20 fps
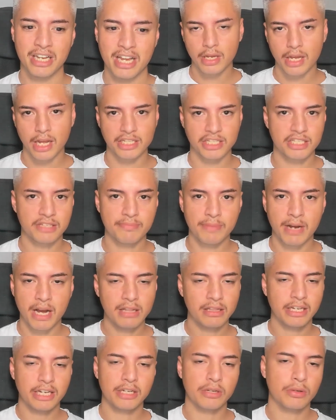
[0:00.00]
And Smart
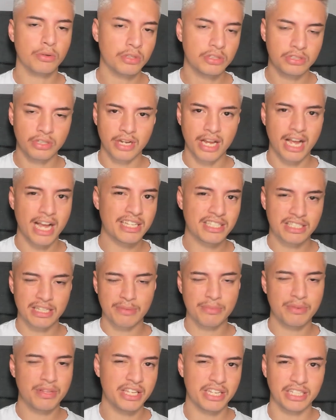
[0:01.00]
Lead also has some
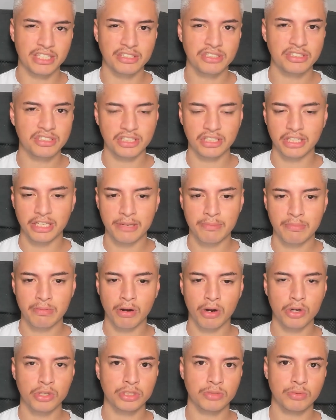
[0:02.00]
of the Instantly
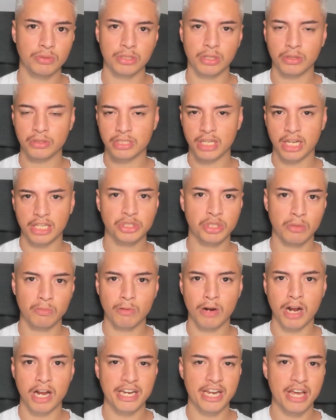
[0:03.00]
pros, which I'll touch on
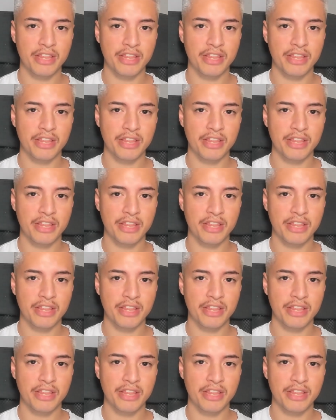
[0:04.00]
right now.